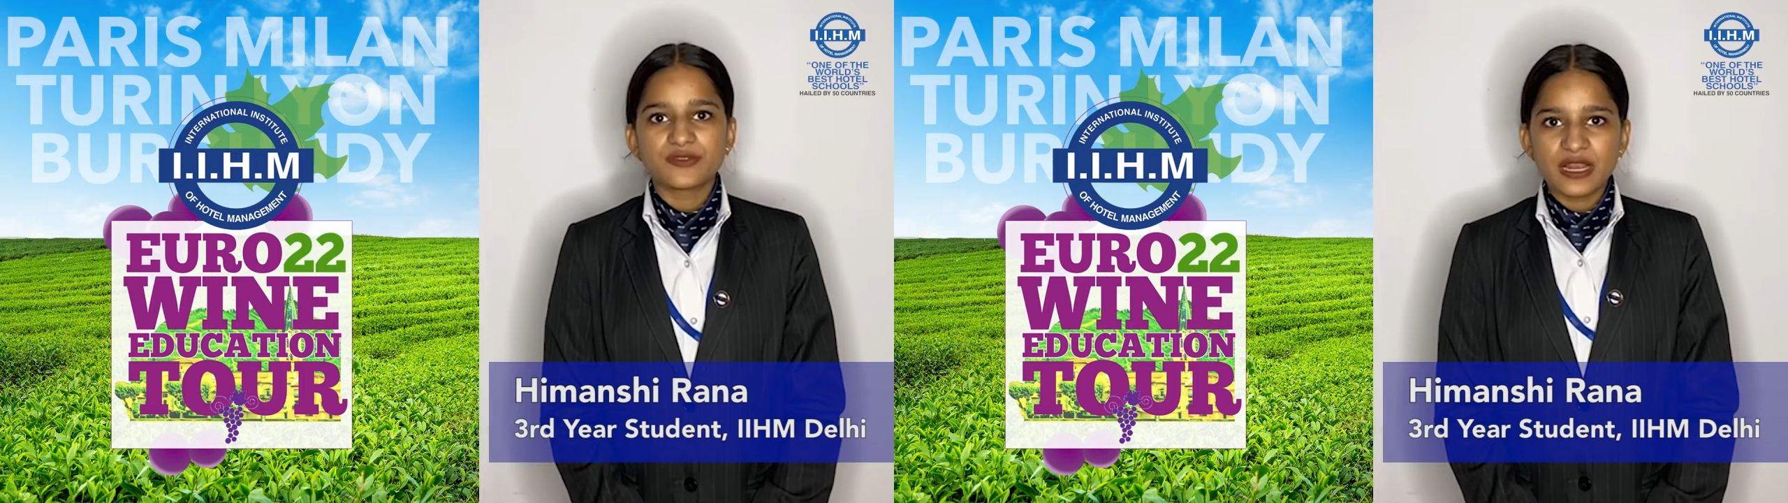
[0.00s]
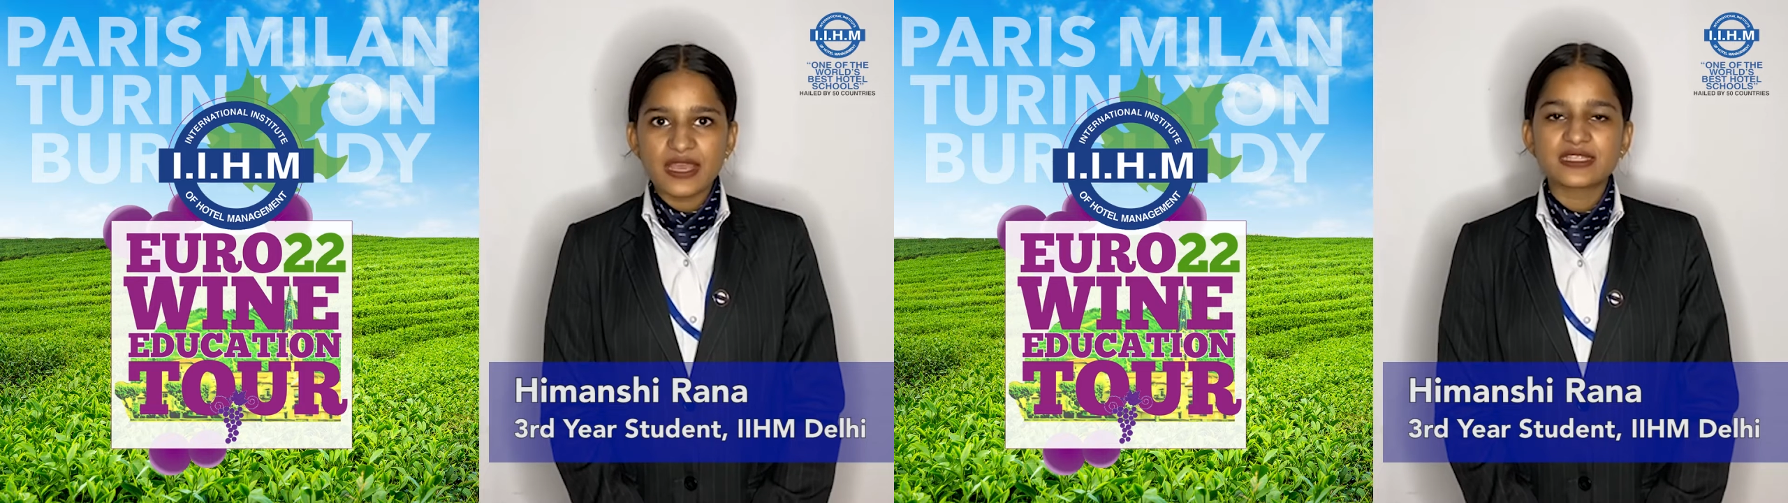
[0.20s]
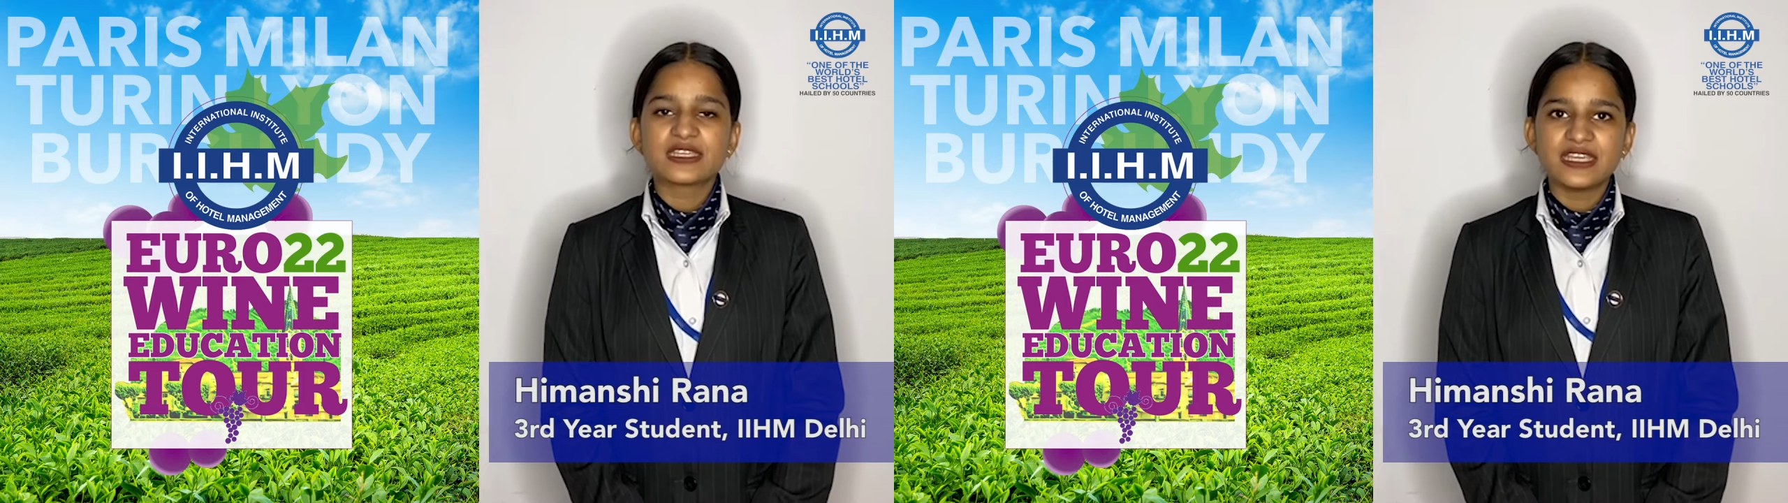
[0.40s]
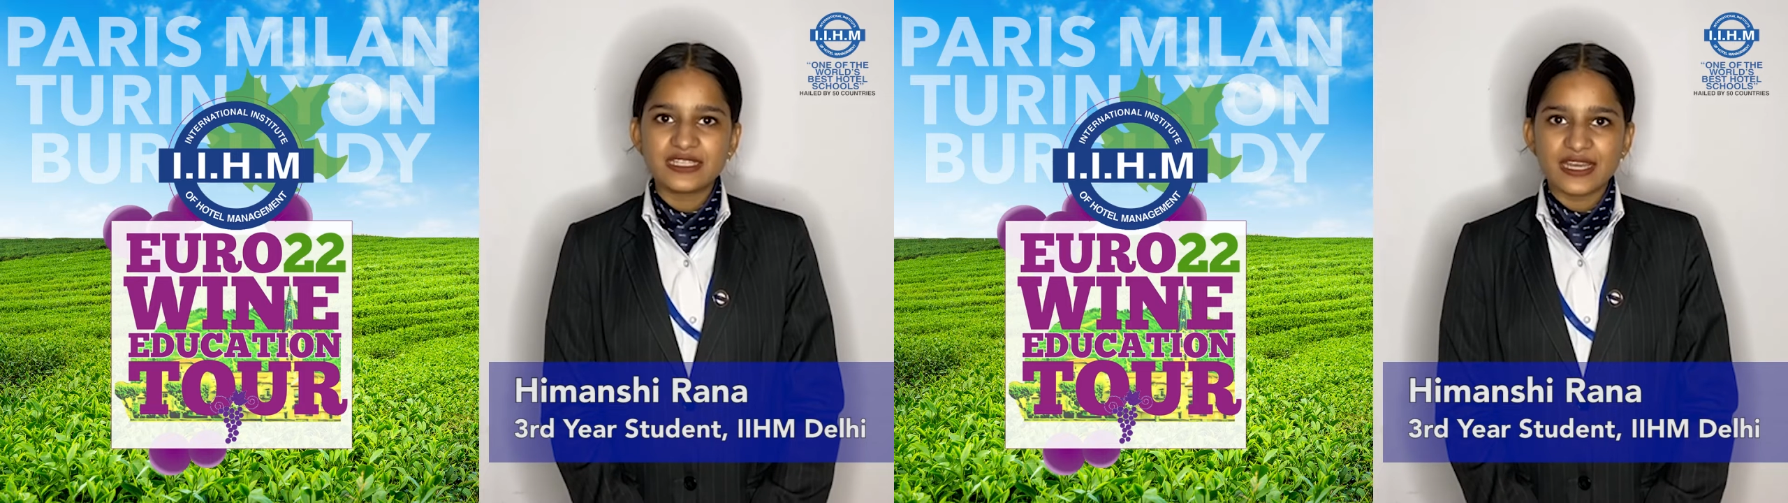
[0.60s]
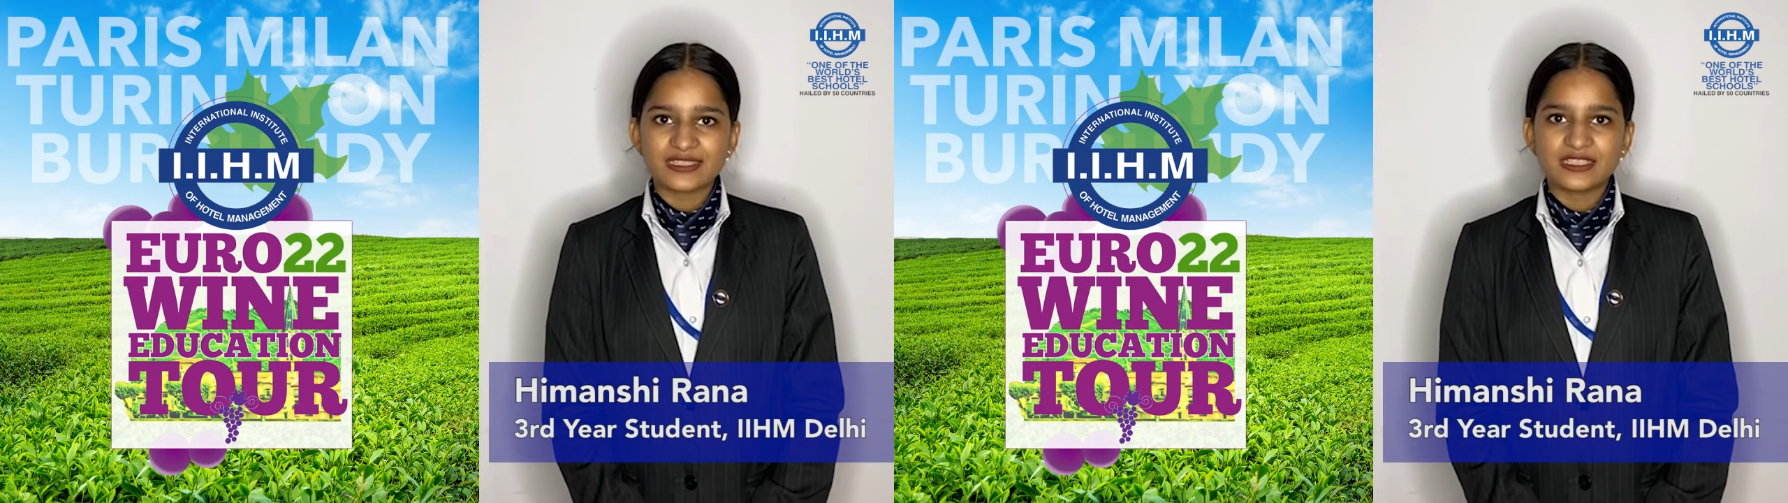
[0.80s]
well as Keith
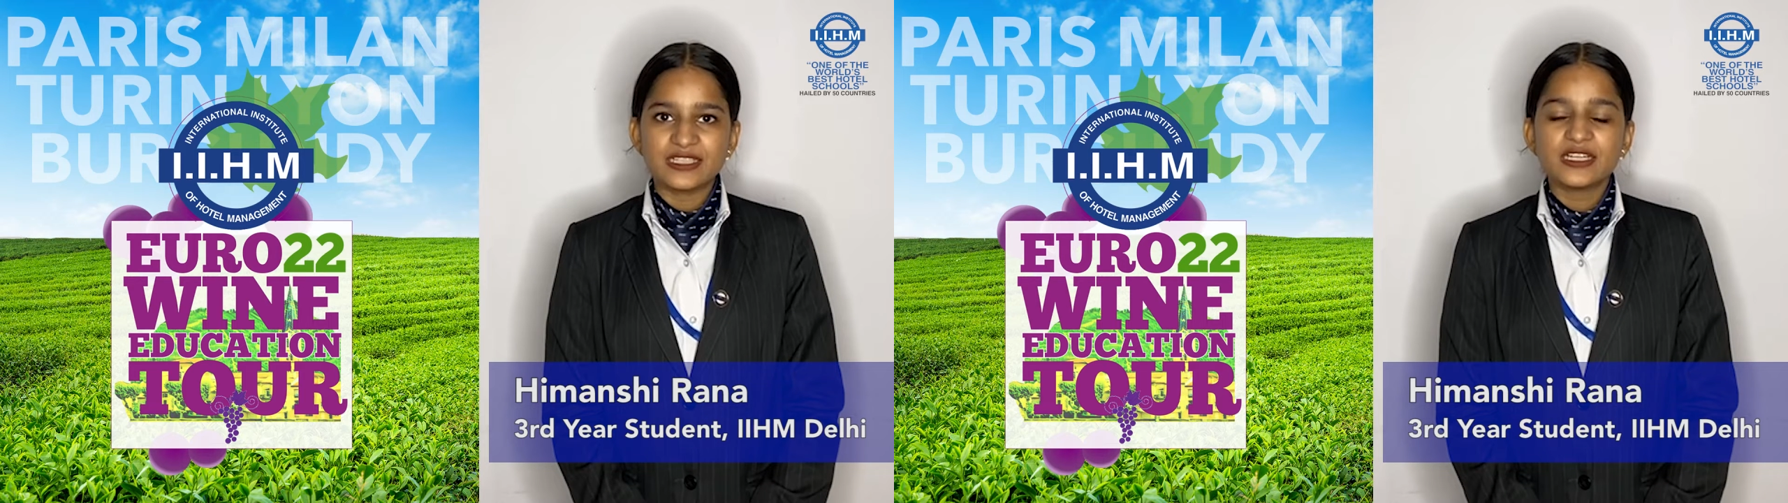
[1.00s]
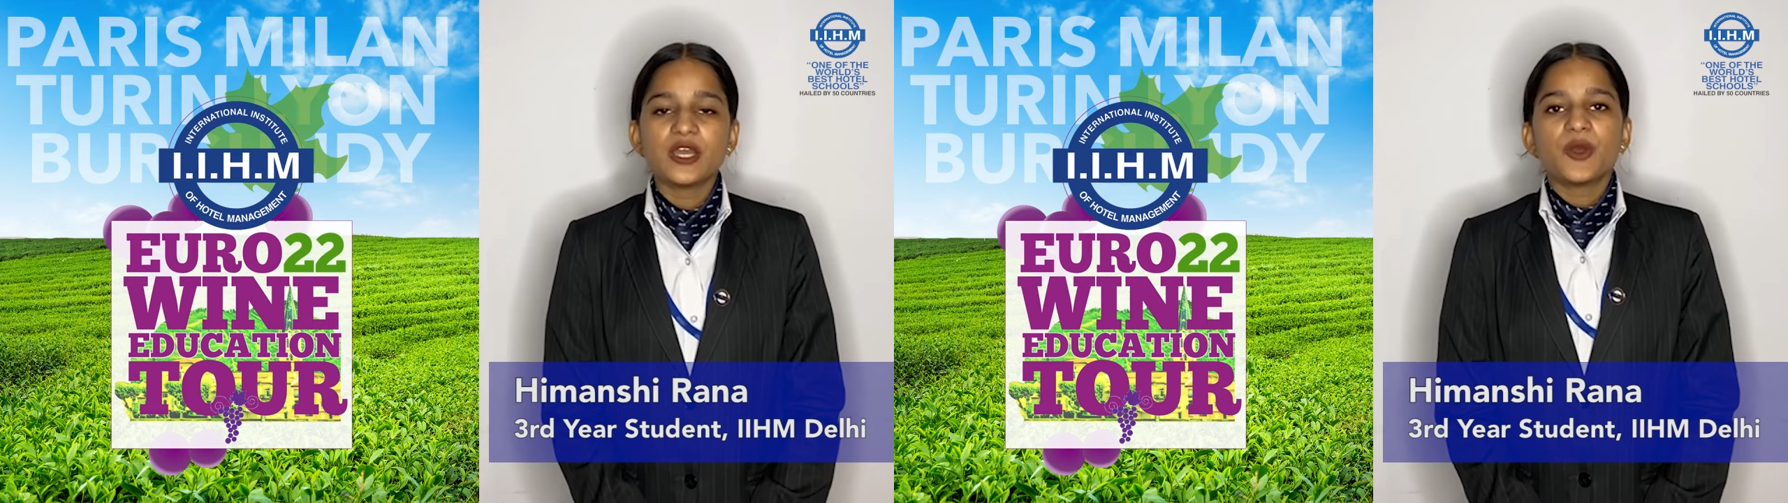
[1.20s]
Edgar,